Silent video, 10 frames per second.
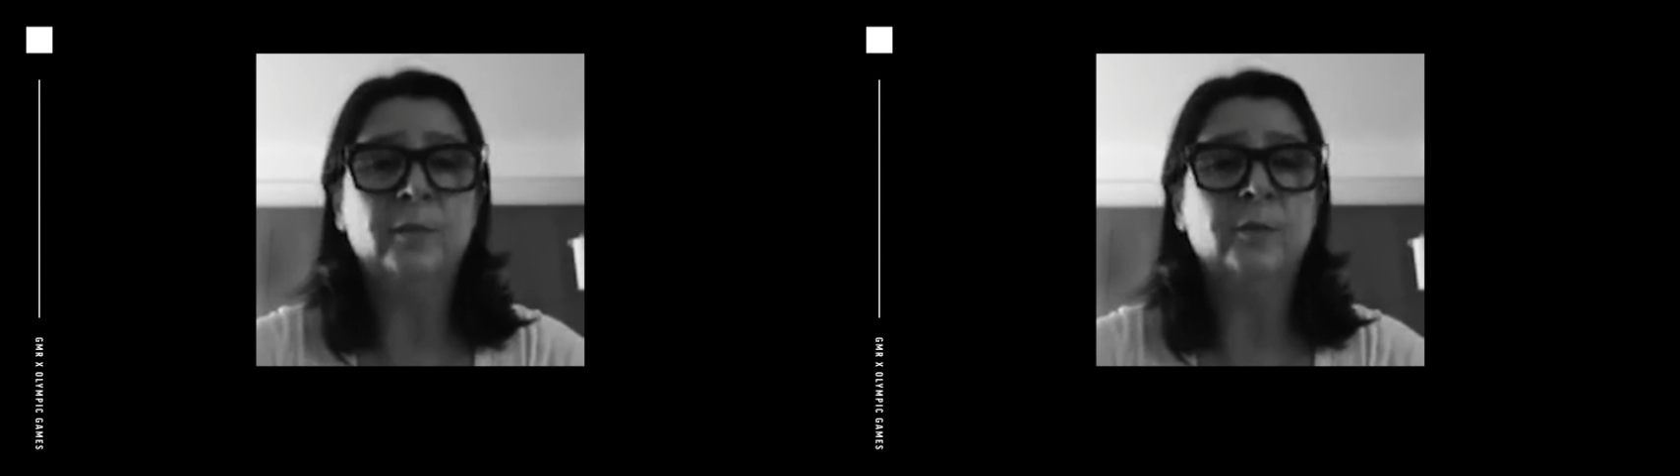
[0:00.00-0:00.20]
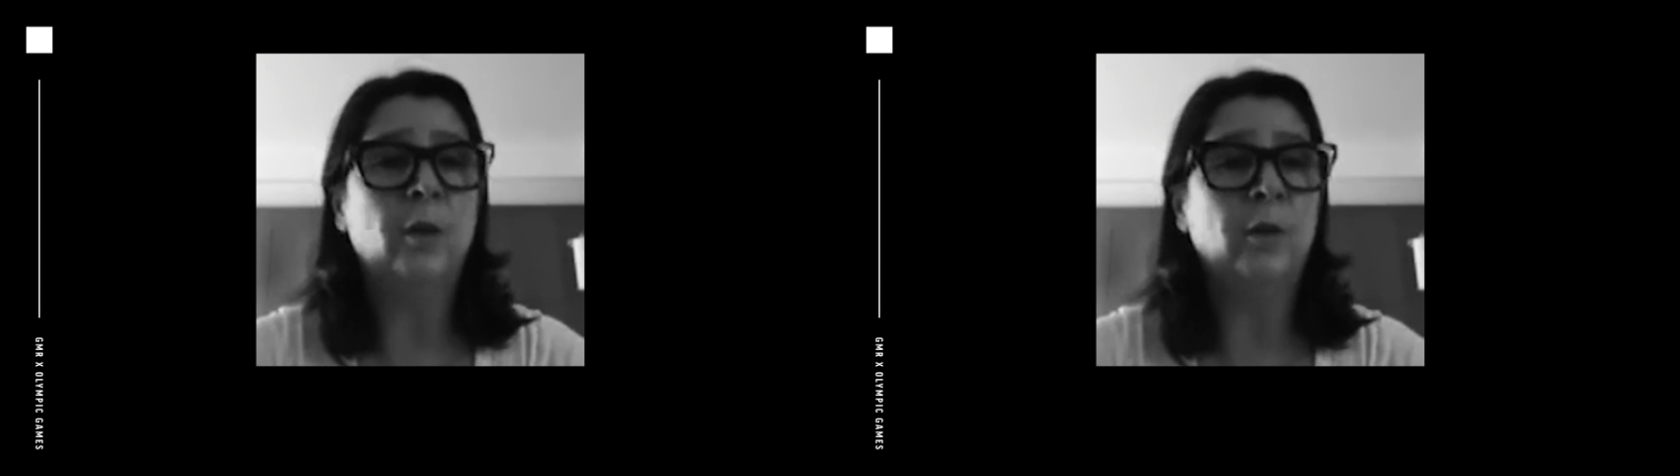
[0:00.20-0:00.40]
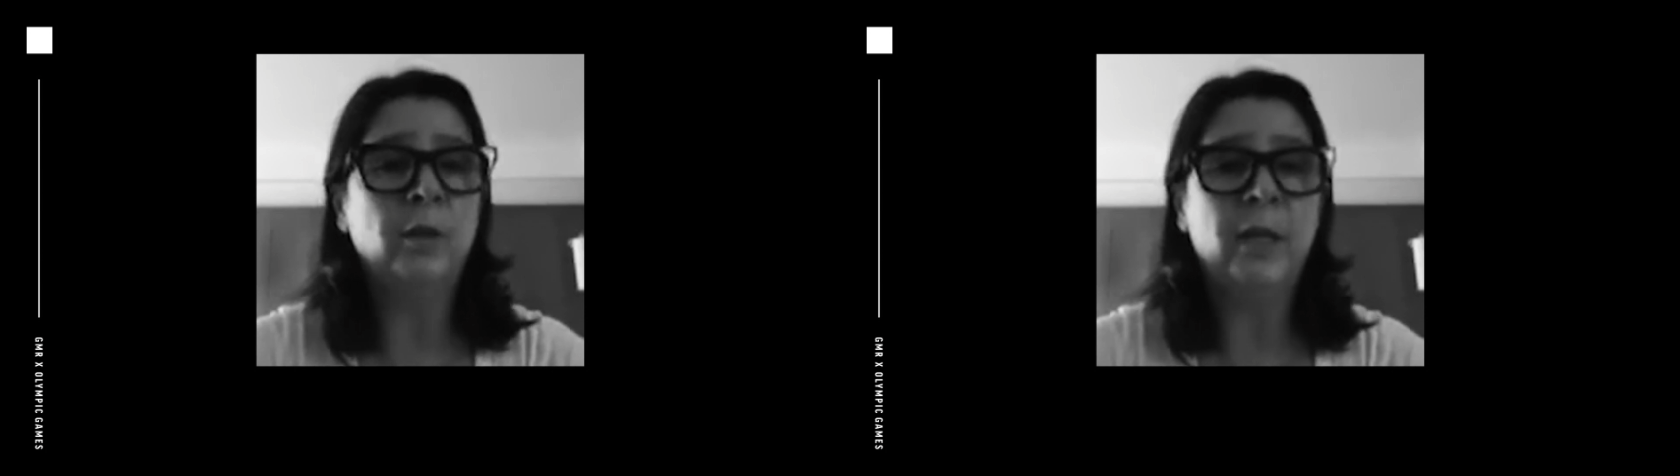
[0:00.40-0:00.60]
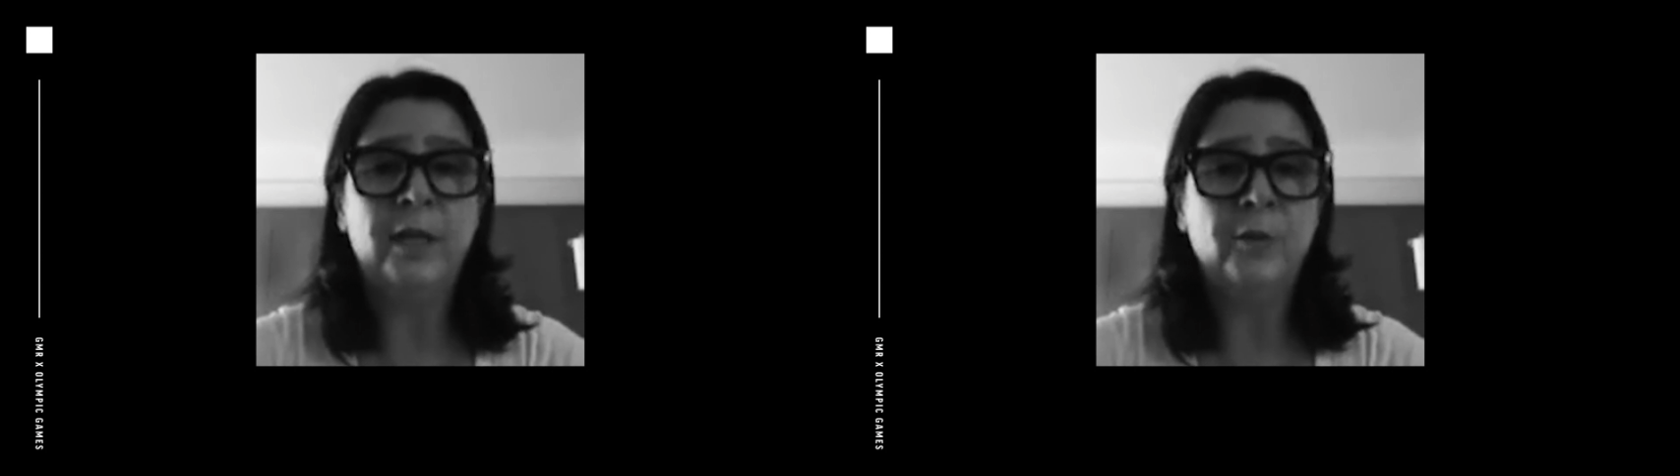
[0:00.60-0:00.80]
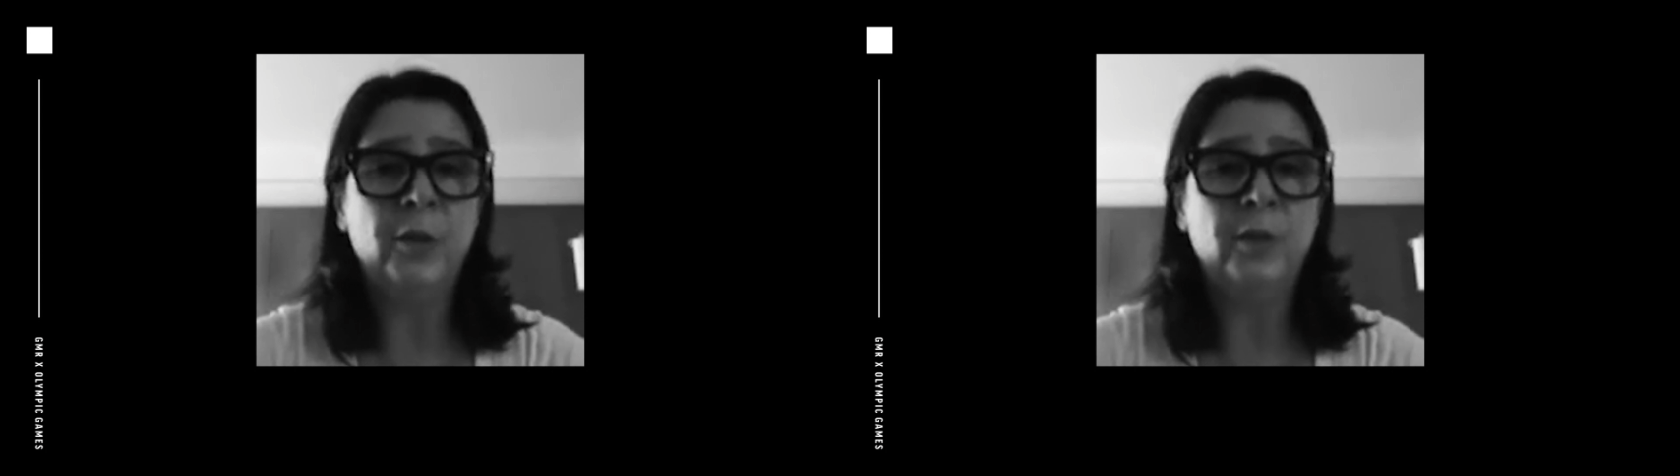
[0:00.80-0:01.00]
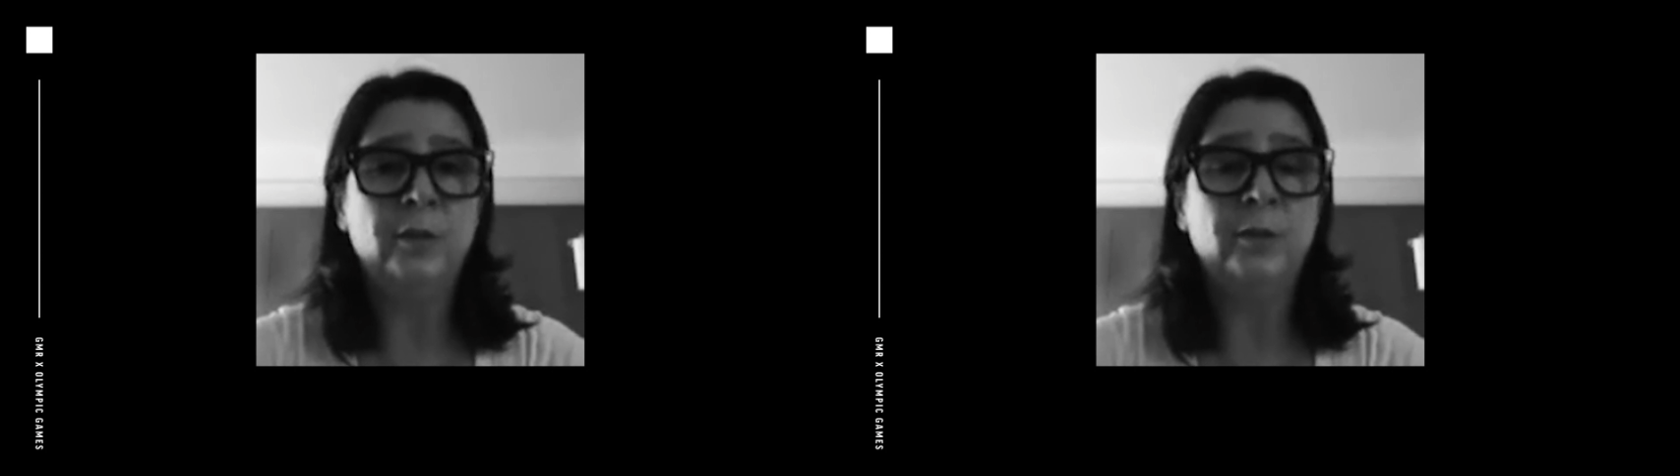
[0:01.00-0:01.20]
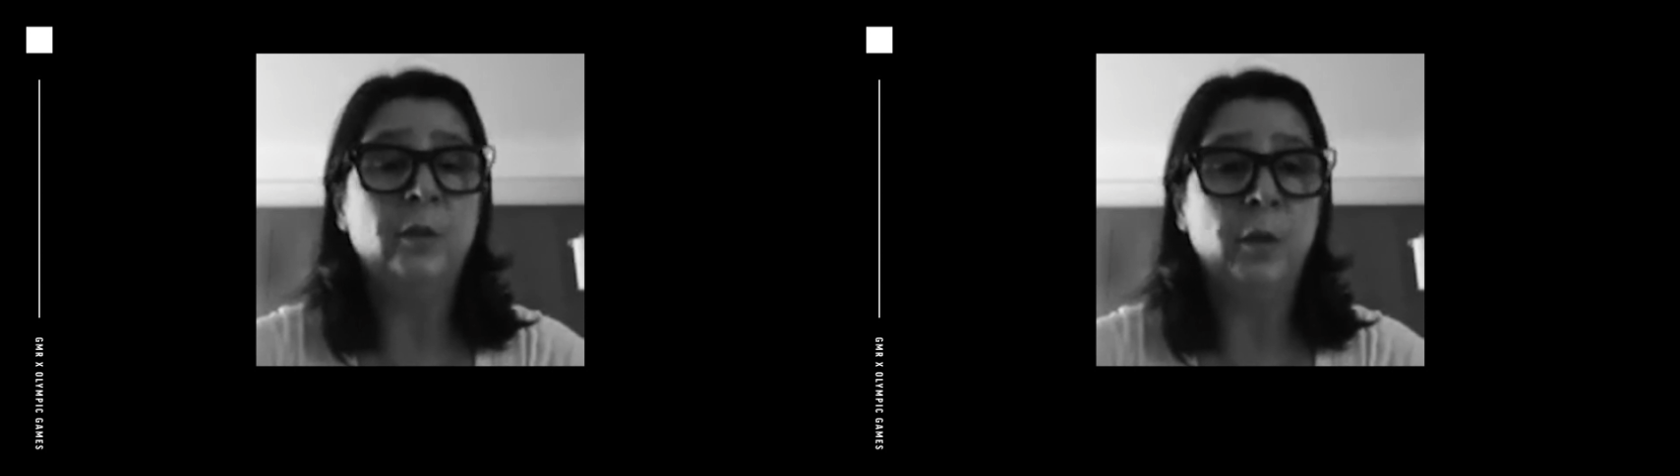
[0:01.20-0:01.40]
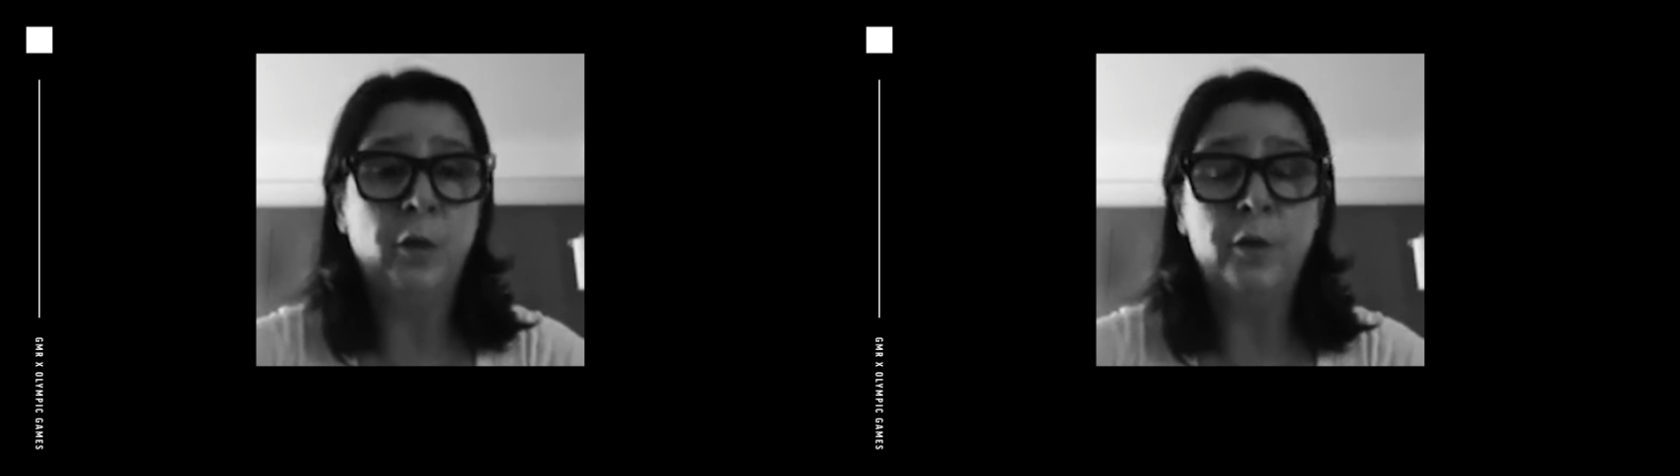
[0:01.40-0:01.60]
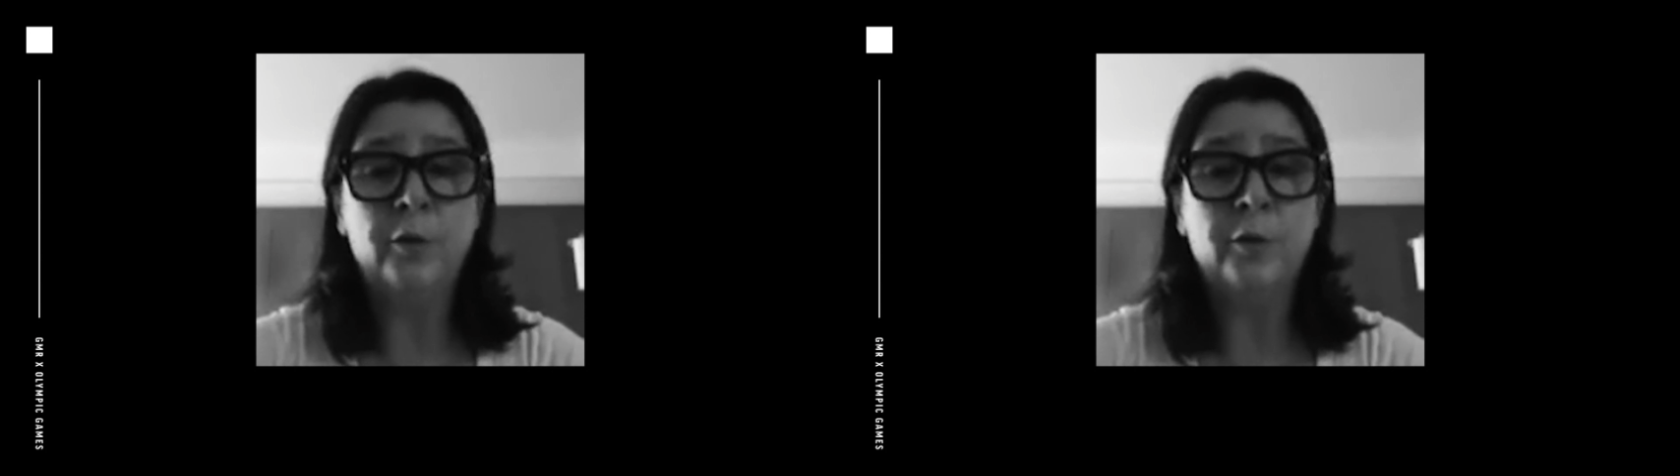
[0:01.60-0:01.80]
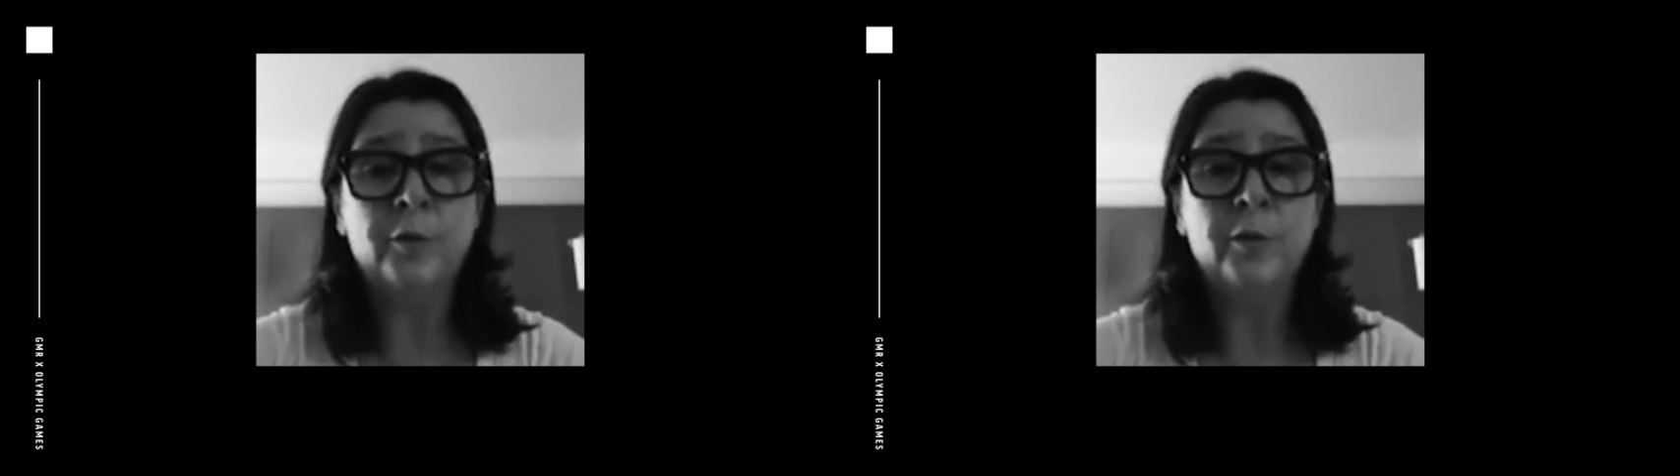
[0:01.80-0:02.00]
all ages, to
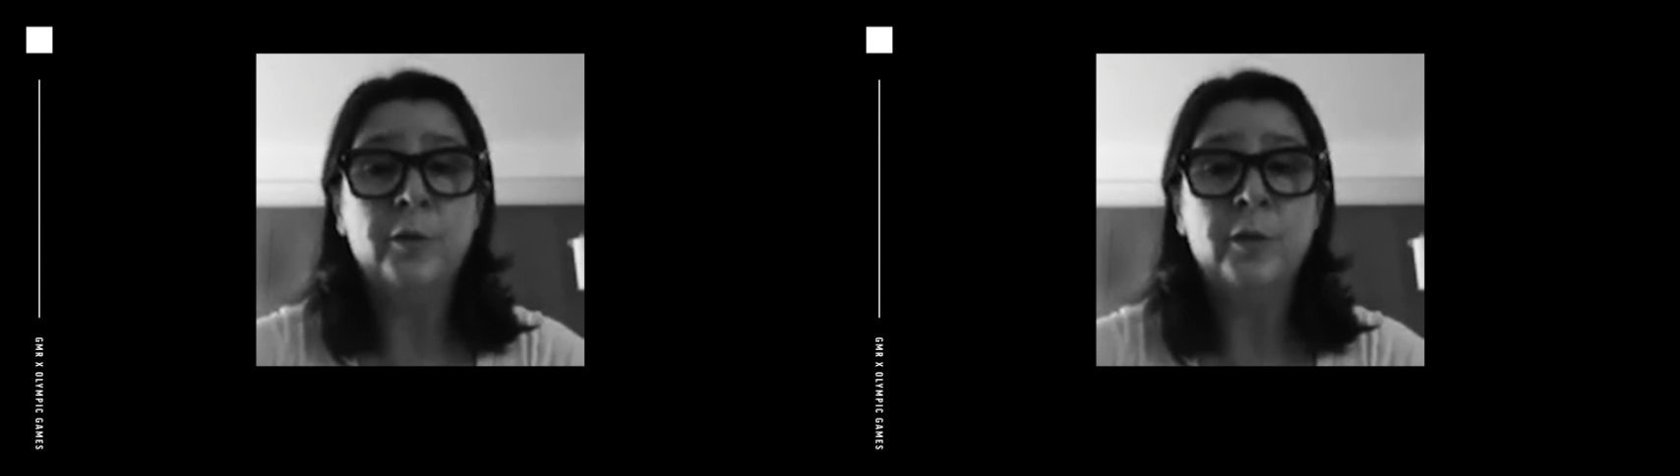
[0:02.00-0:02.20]
learn